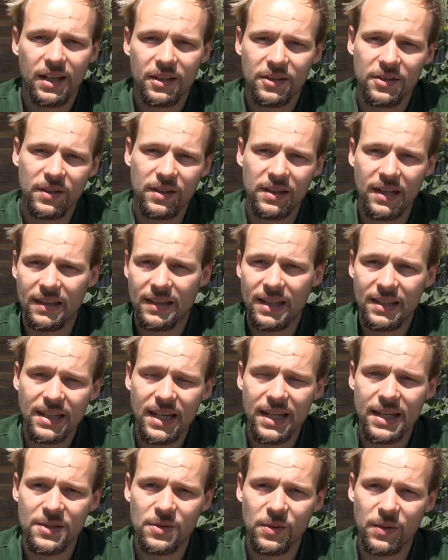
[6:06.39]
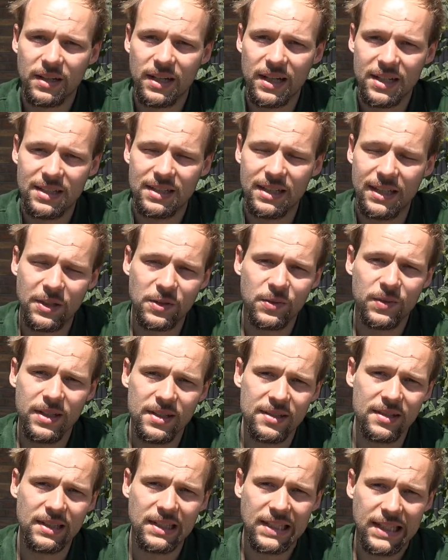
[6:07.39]
So in that case, you can actually
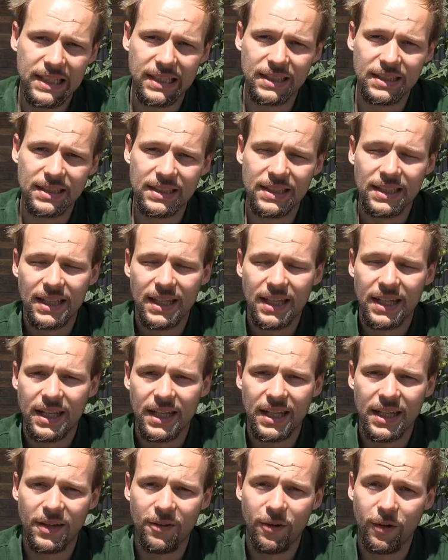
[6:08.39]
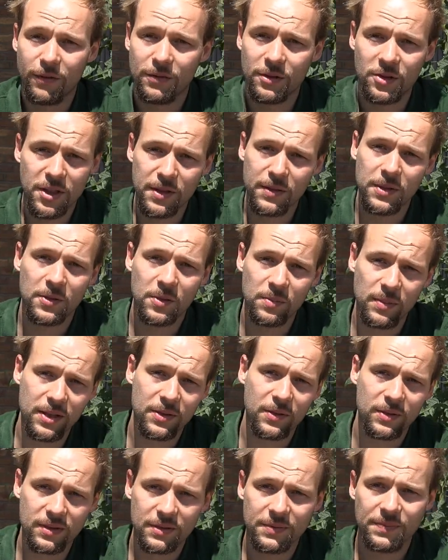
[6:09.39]
increase the yield of the cherry
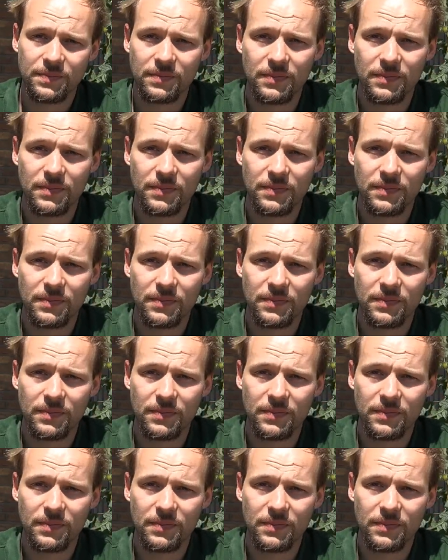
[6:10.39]
tomatoes.